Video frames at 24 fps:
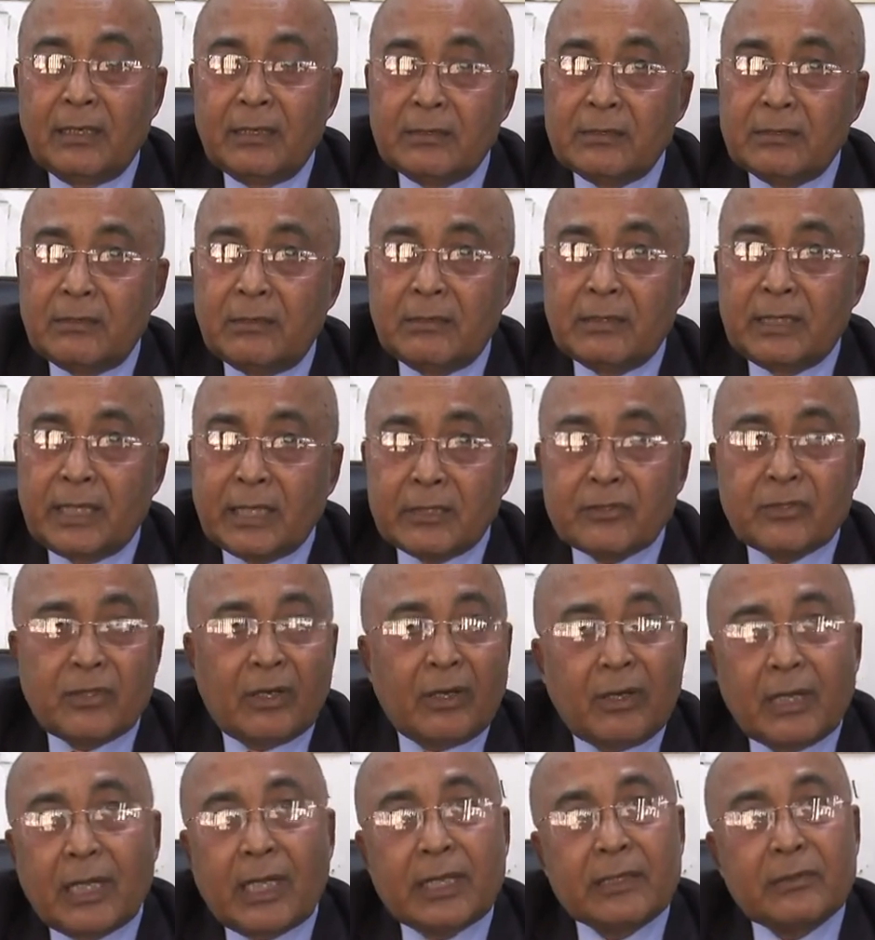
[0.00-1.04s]
So that's
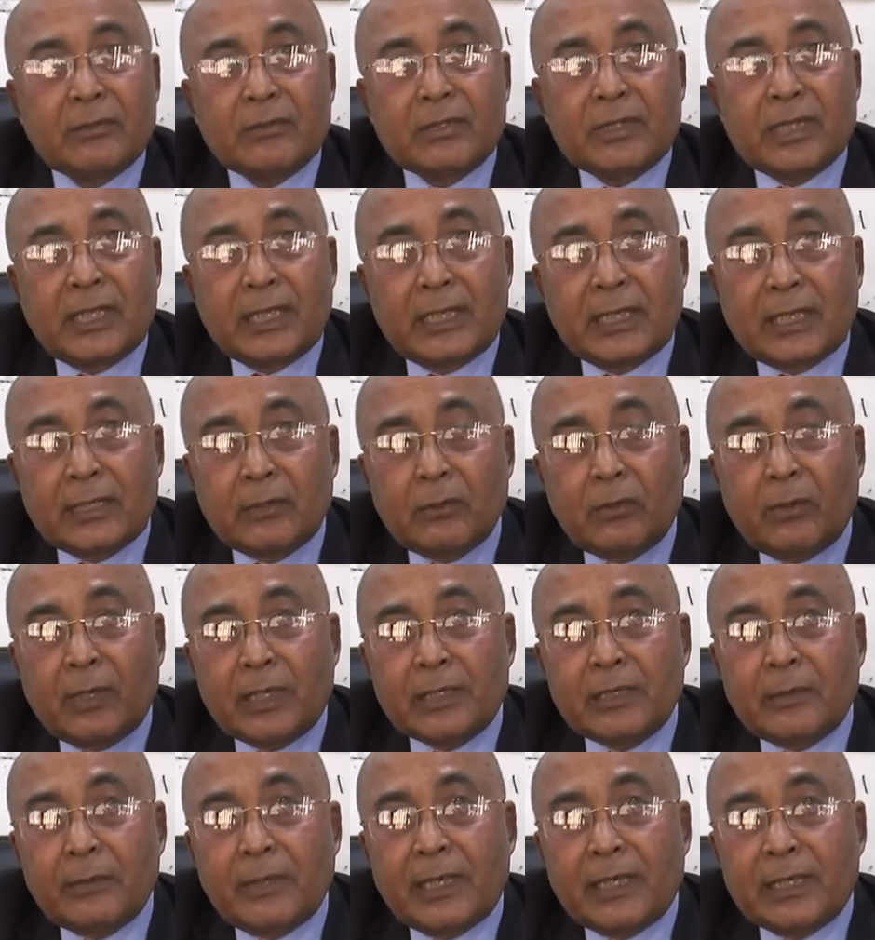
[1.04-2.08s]
all I can say that
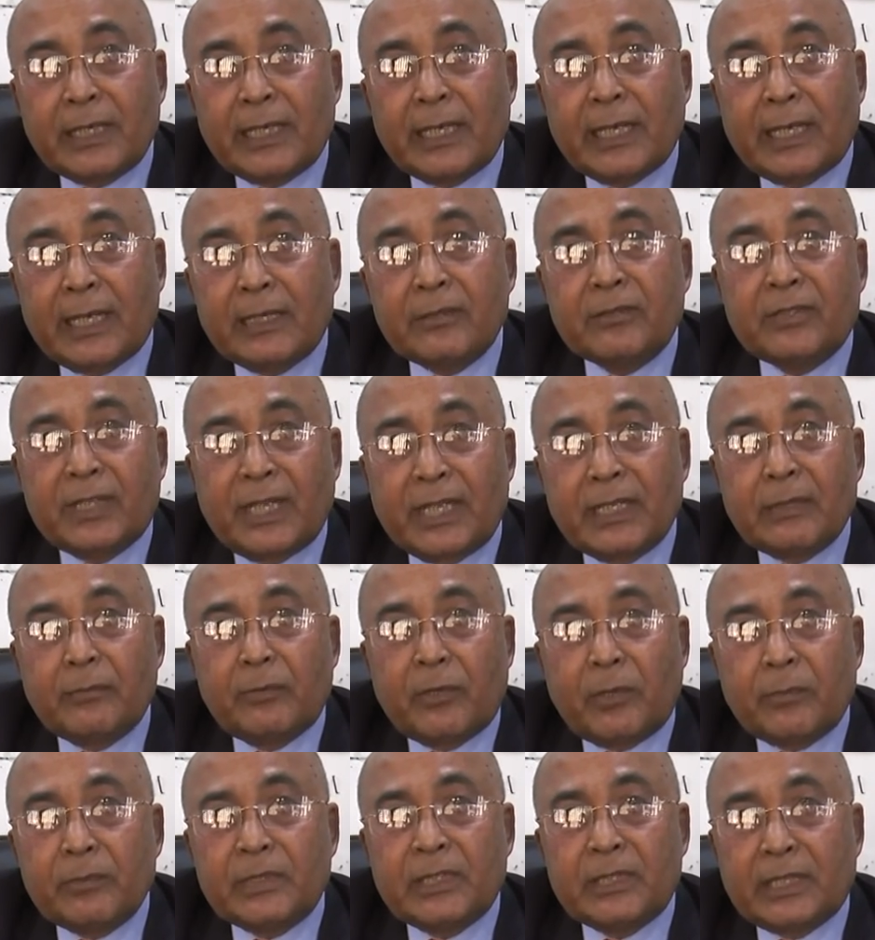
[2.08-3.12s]
whatever they are saying
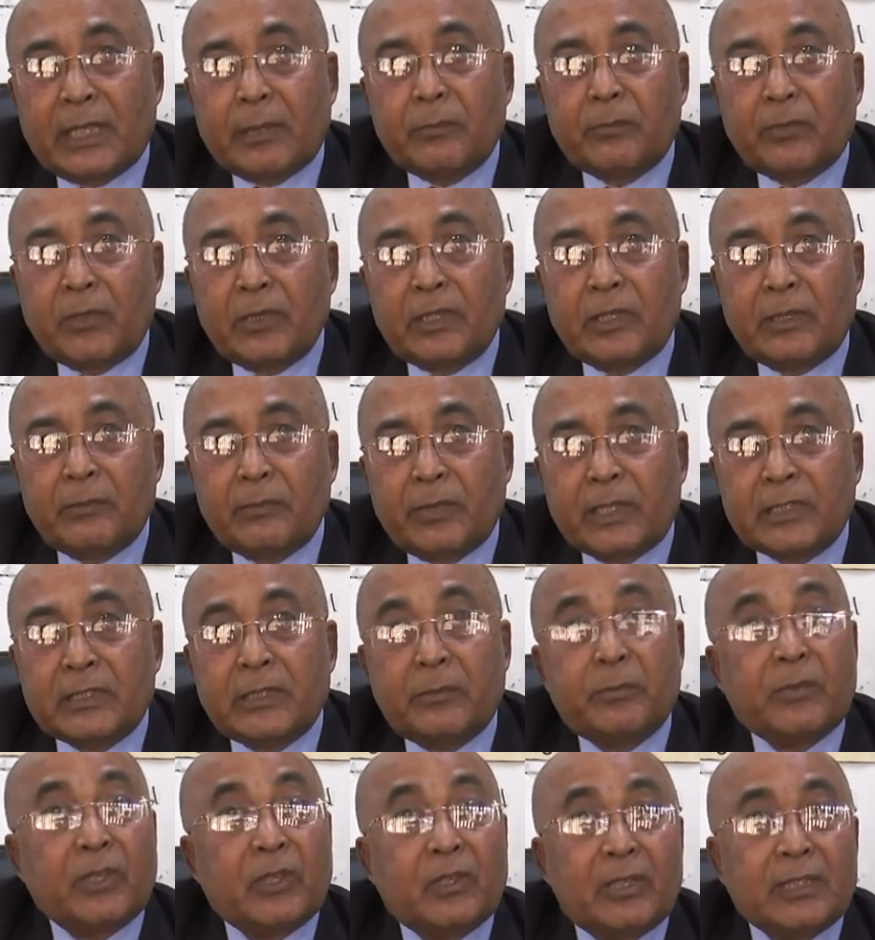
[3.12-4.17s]
from the Temple University,
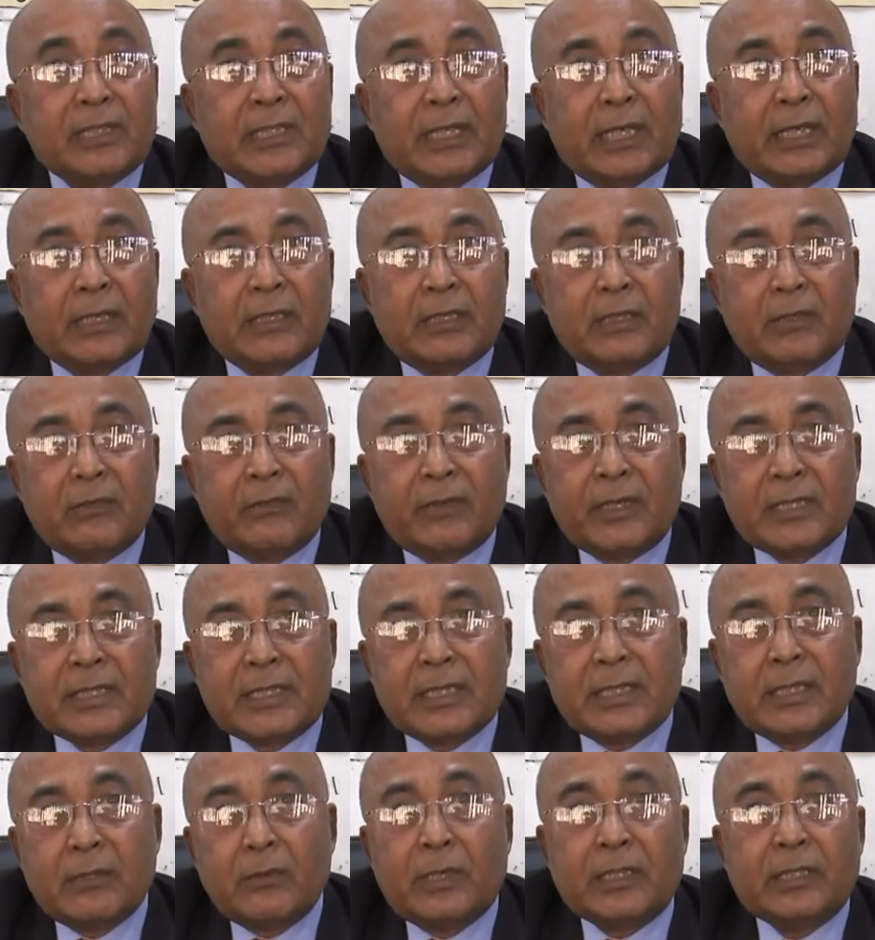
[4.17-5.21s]
because their
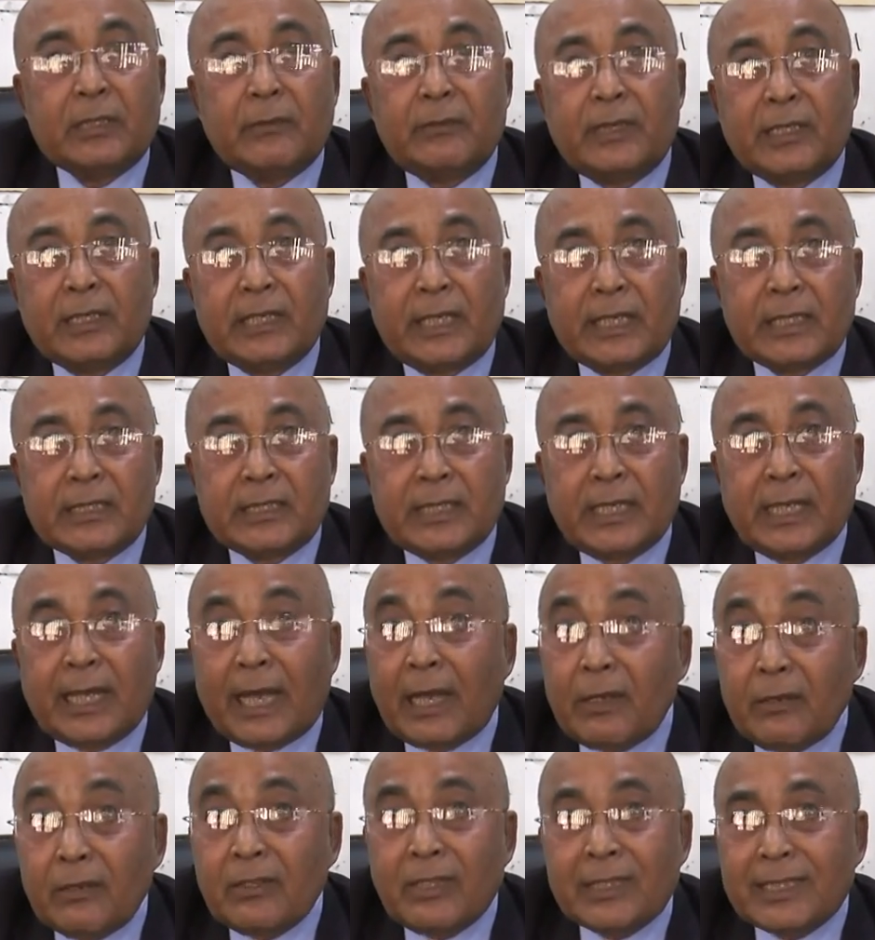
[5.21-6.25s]
university, whatever they say,
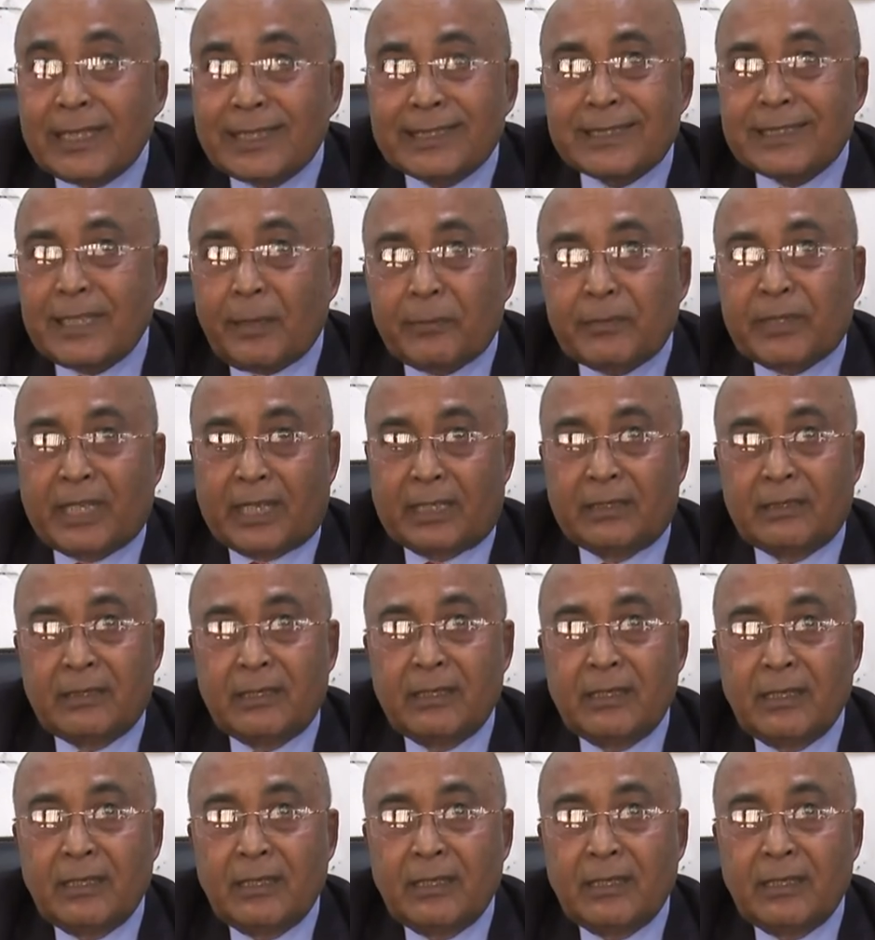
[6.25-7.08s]
I will not accept that.